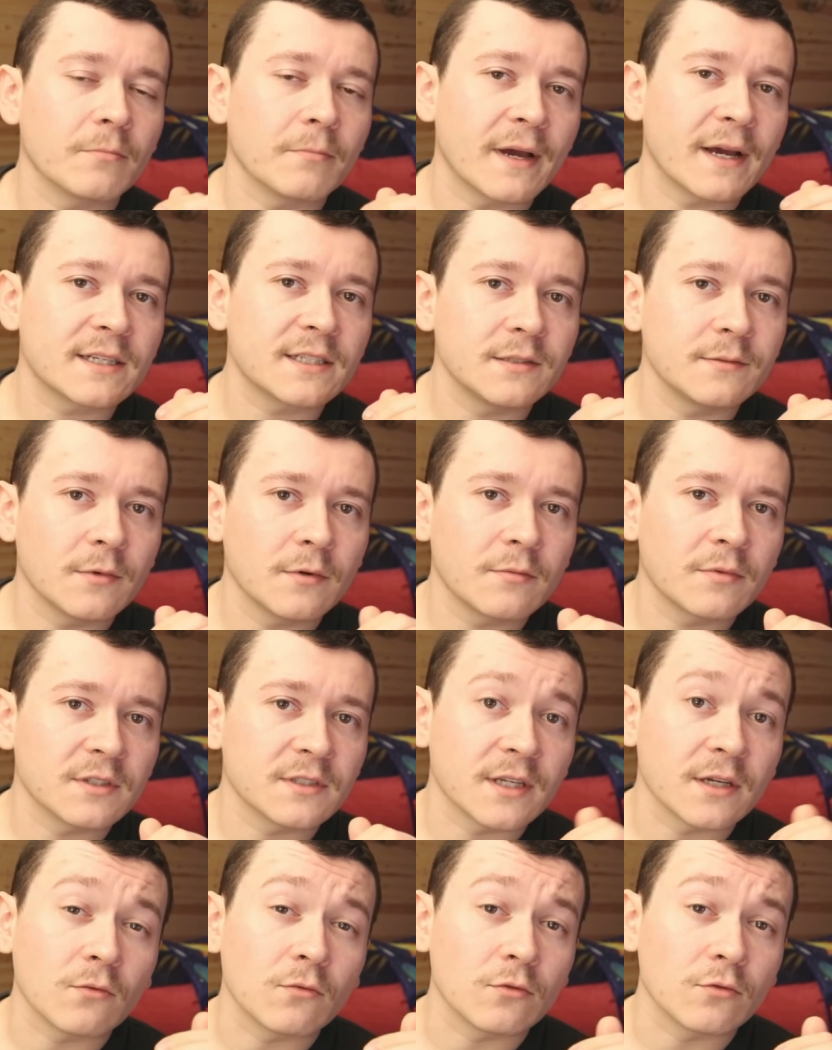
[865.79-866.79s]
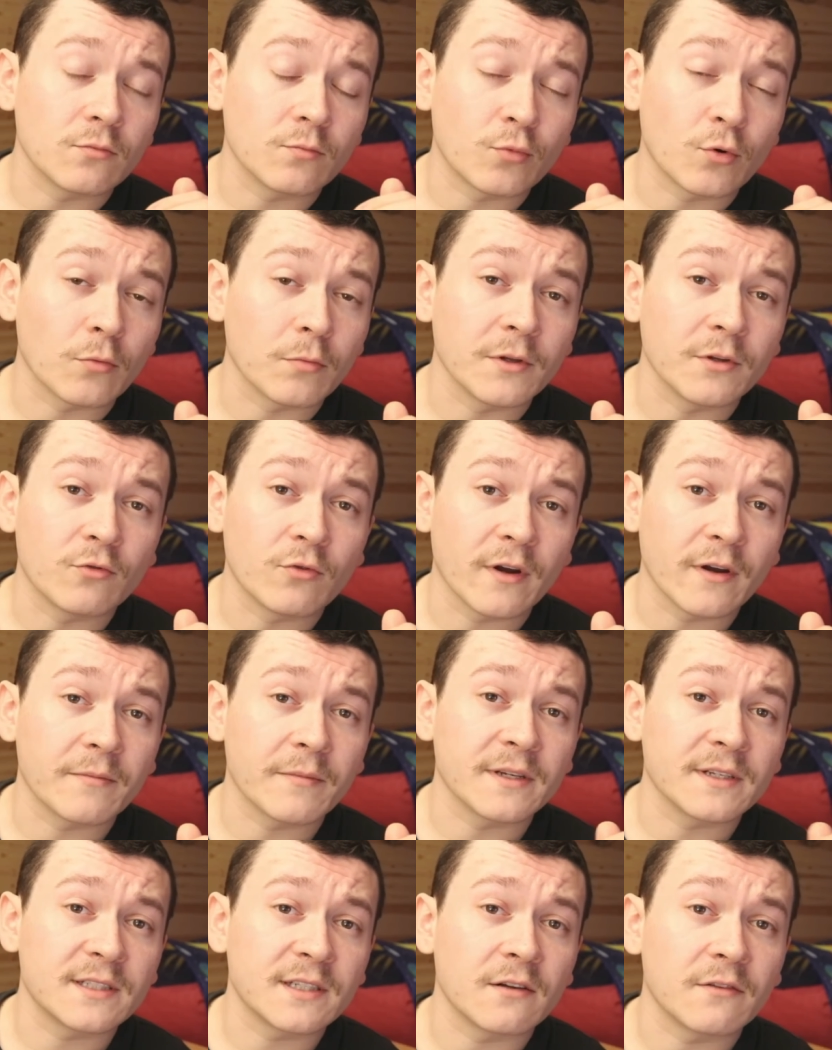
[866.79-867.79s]
to maximum because I would probably
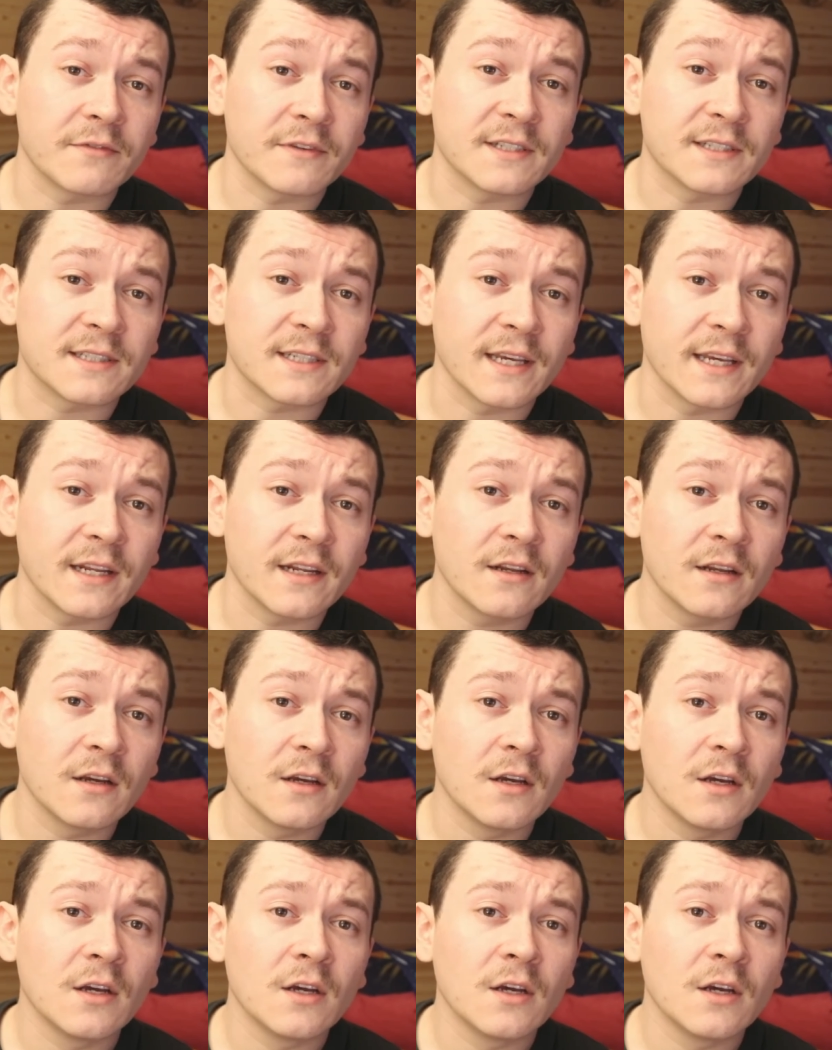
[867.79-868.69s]
drive myself insane.